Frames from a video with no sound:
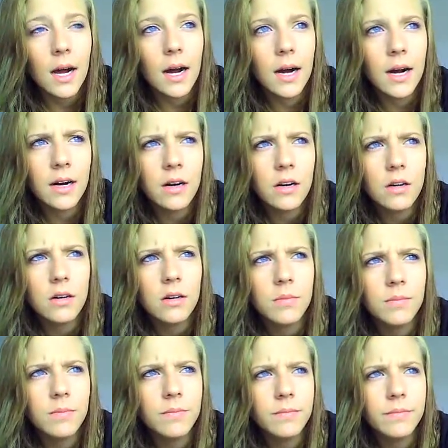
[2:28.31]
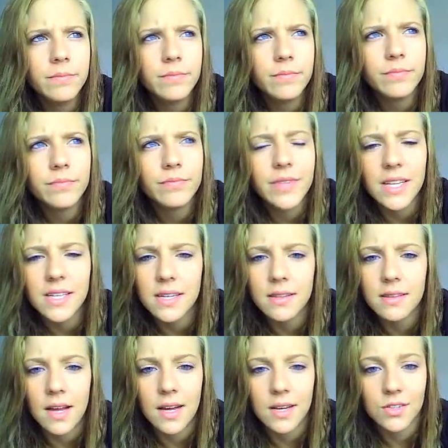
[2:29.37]
That
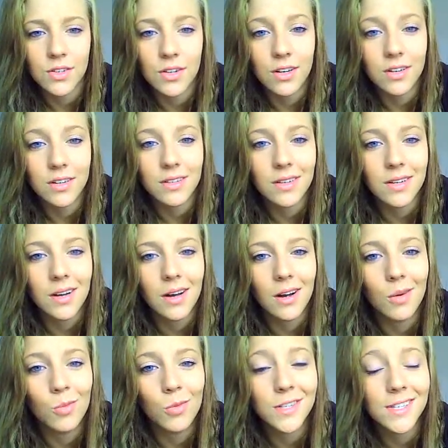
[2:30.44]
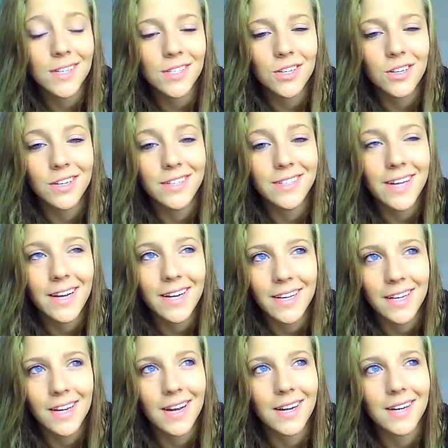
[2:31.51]
didn't last long. Once I started
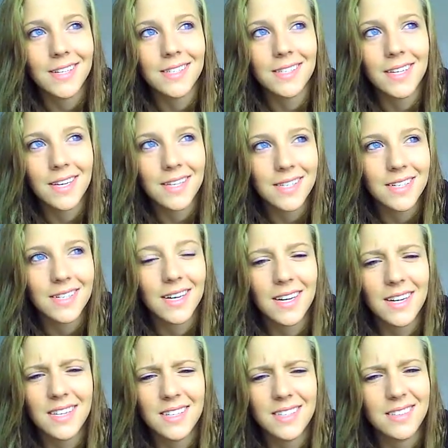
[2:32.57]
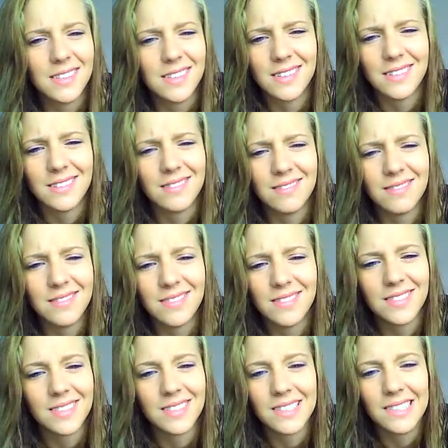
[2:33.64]
dating guys, kissing guys, and
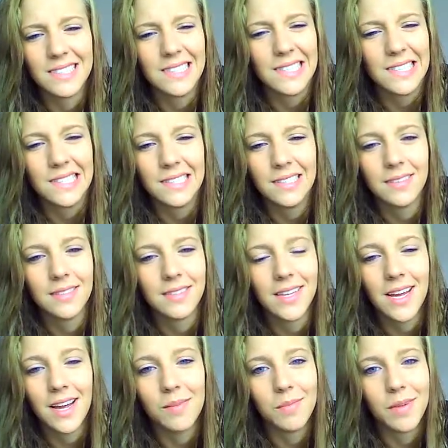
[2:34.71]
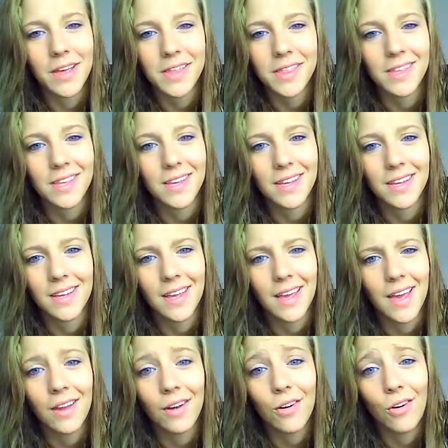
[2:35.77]
not my thing
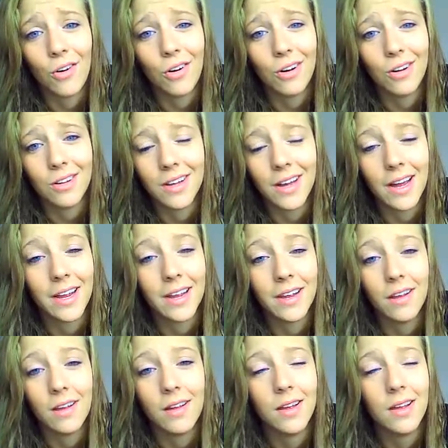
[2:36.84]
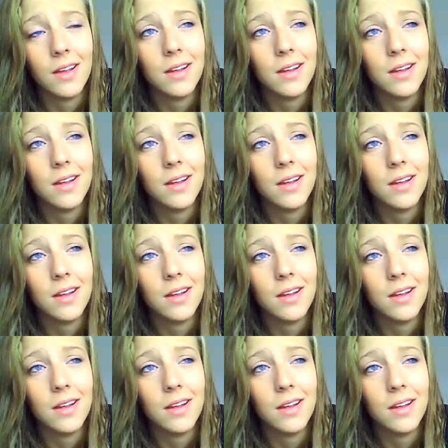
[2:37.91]
at all. I